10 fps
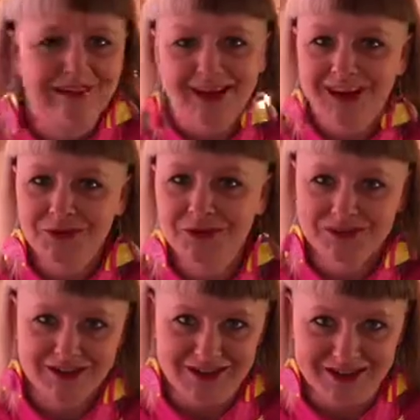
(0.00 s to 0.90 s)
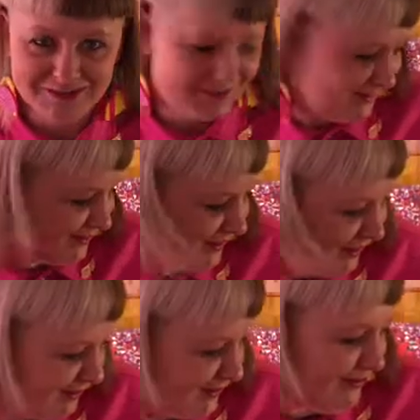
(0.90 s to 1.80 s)
at all times
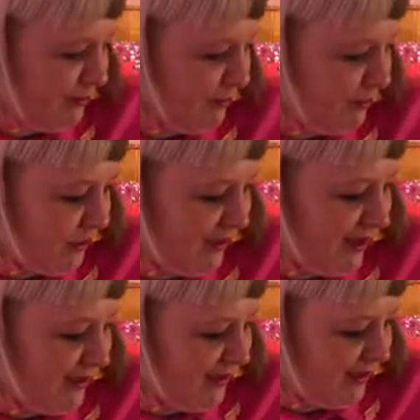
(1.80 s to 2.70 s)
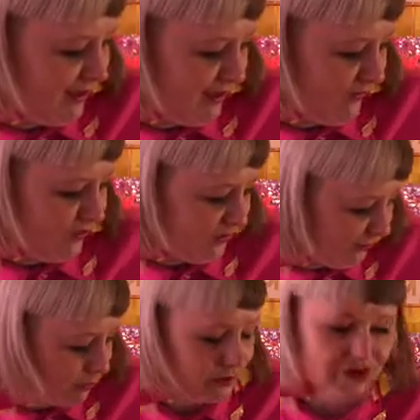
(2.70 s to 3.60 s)
in a zip pocket for
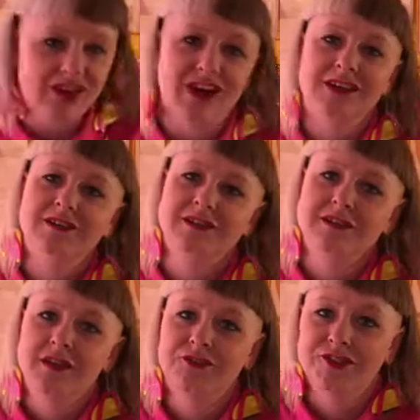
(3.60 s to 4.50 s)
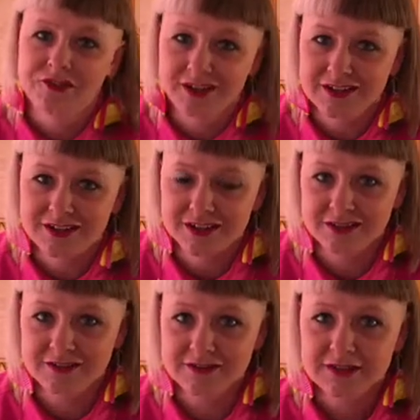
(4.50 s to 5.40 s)
different projects, for different
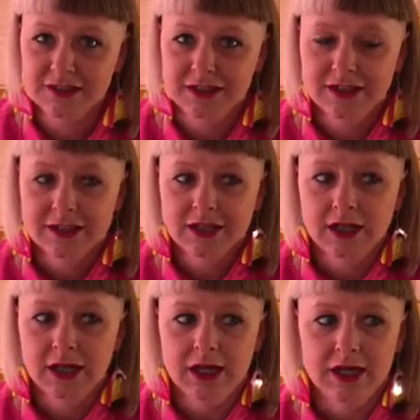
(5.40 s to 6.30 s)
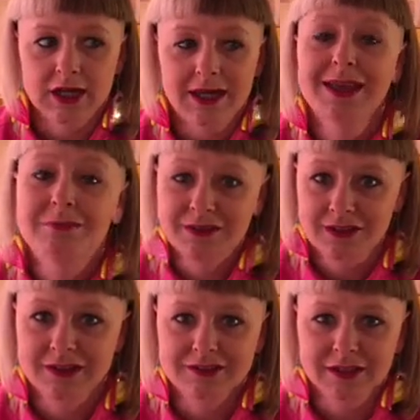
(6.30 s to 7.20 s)
ideas, in my
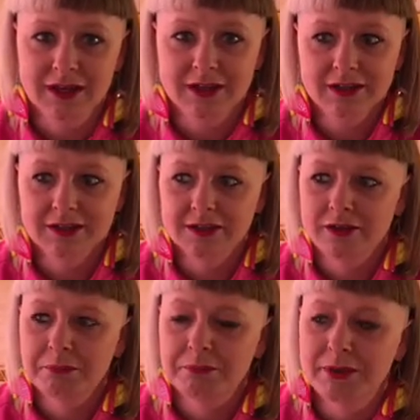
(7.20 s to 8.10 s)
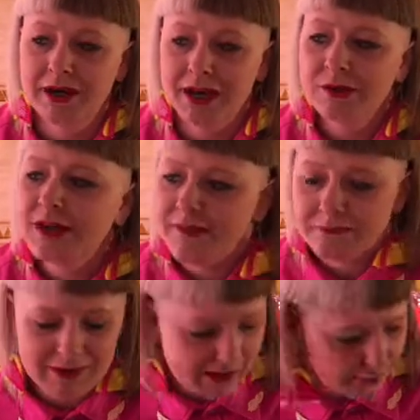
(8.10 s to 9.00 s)
rucksack, but I'll get
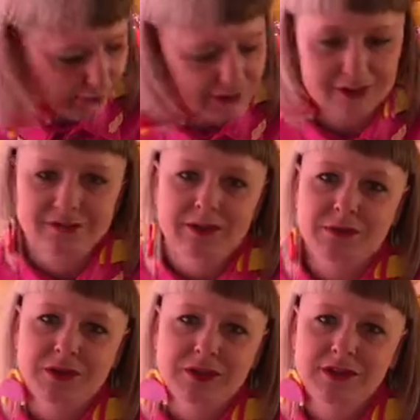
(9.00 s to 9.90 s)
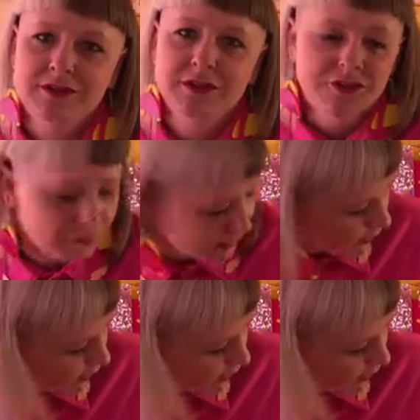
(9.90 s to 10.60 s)
them out of that zip pocket. So for me,